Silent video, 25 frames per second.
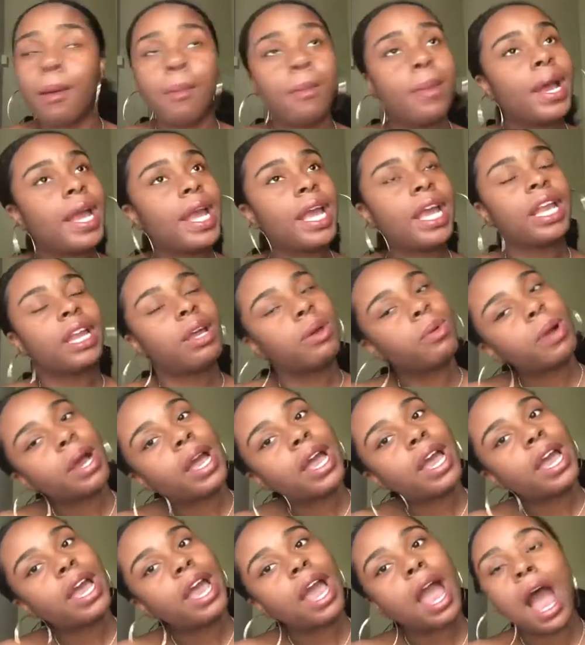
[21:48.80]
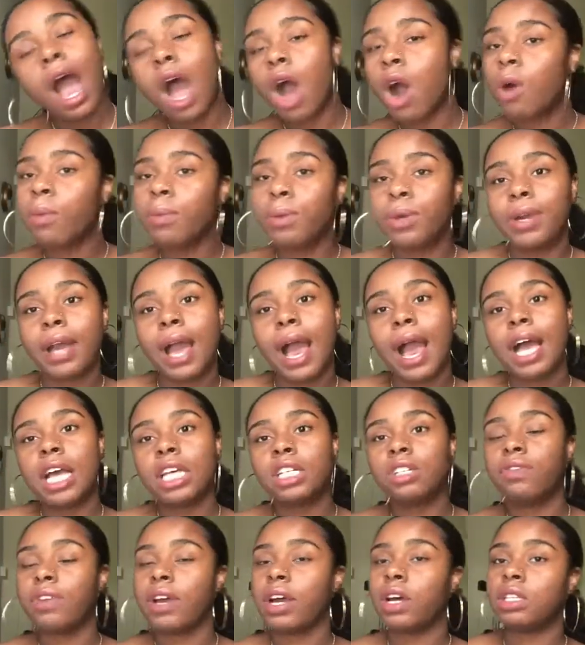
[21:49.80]
But anyway, I hope you
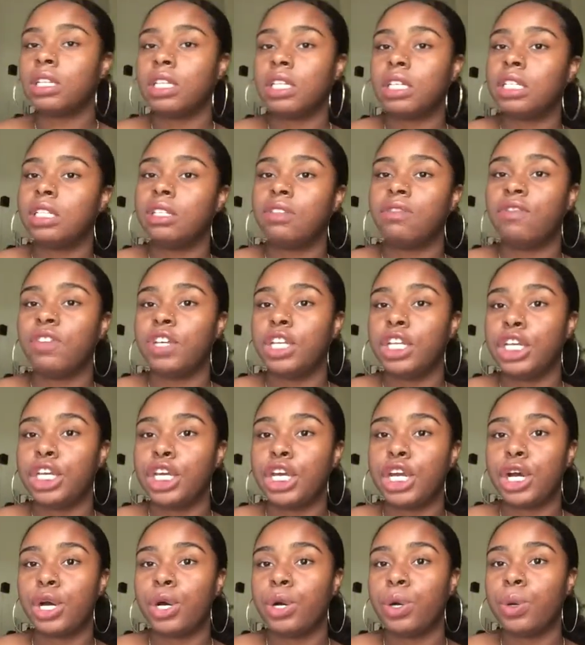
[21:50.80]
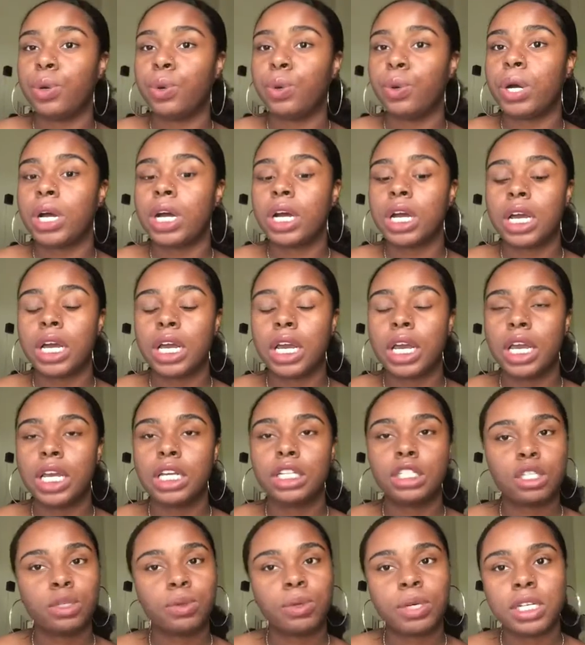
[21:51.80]
guys found this video
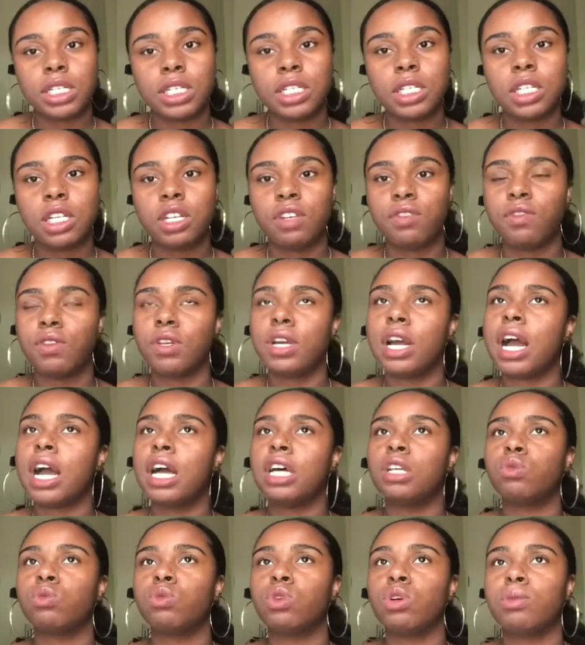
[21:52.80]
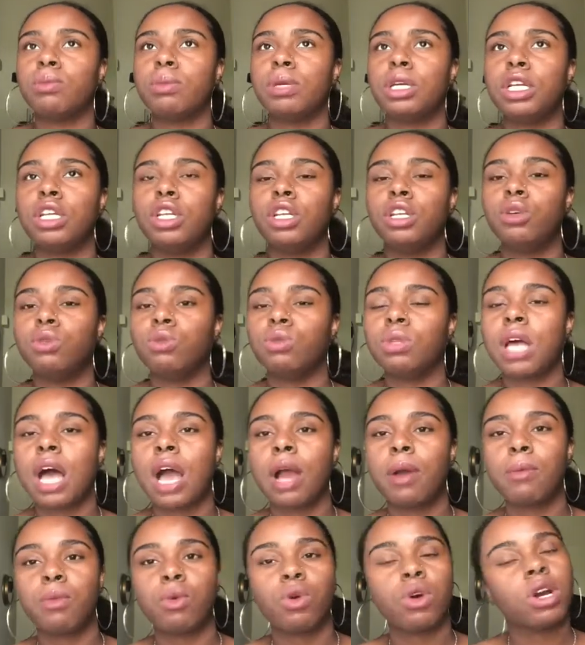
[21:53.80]
interesting. If you guys want me to do
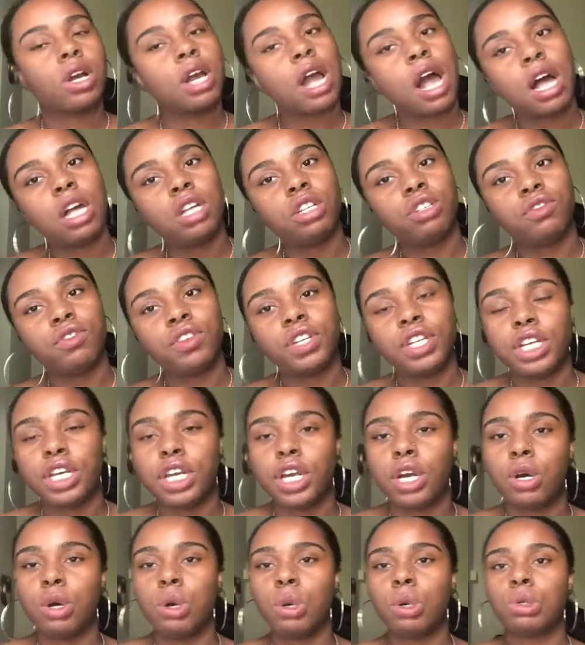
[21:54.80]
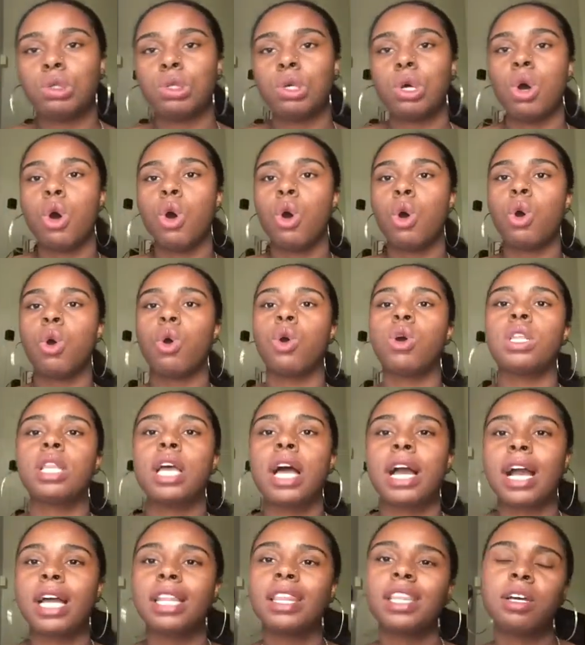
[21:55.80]
like more college videos, or
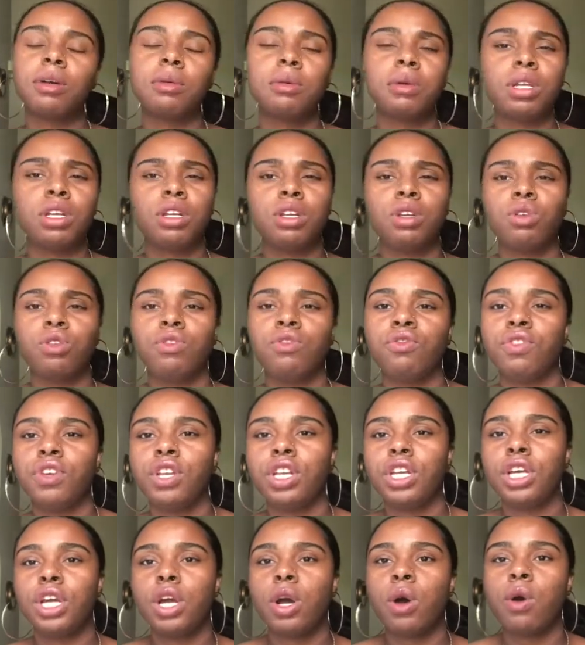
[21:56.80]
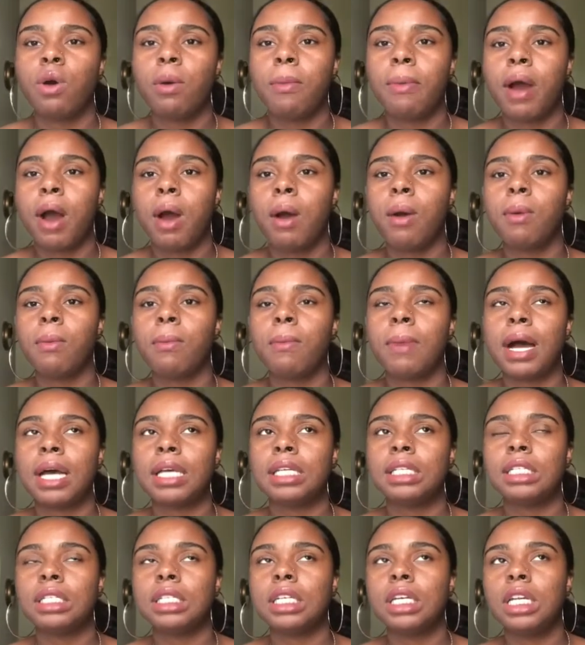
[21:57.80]
like, I think I'm going to do a video about my
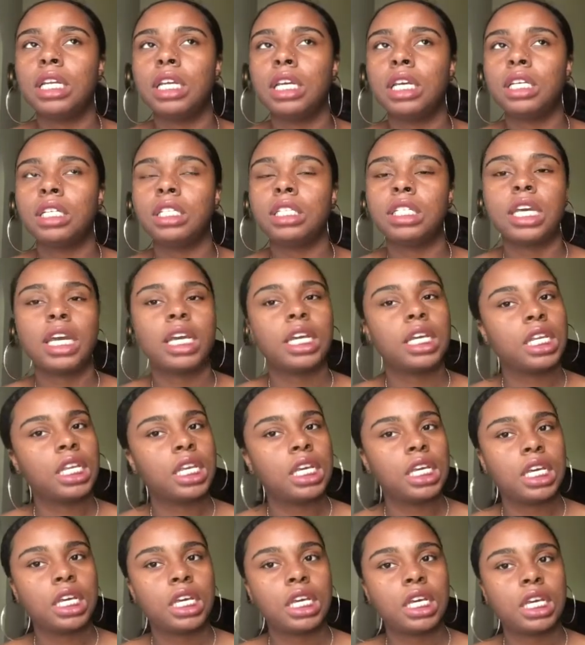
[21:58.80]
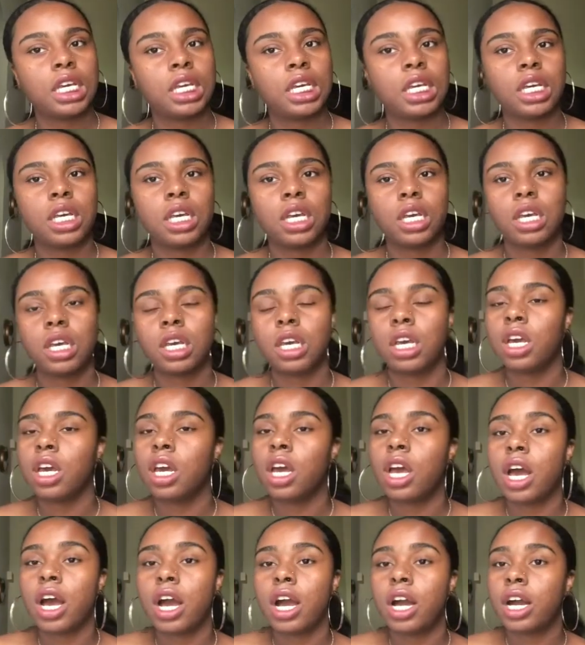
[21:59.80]
studying technique,
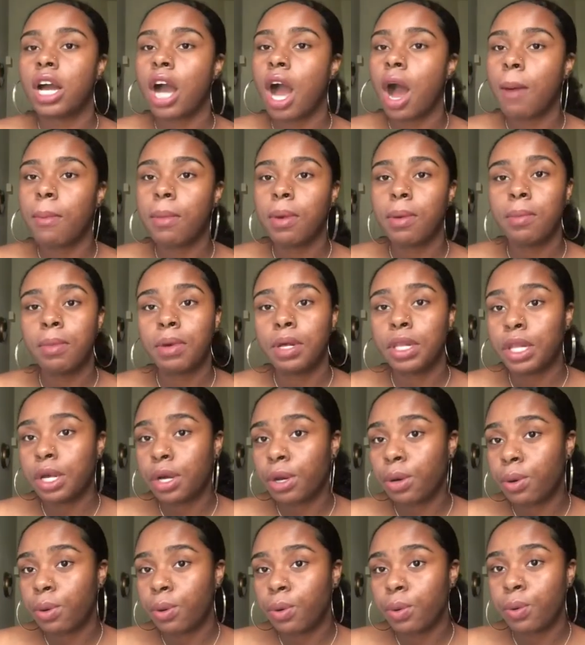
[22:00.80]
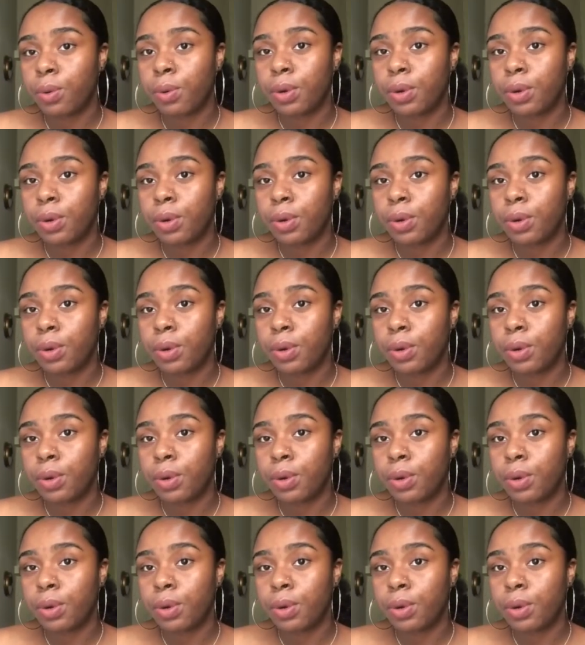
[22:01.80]
comment below.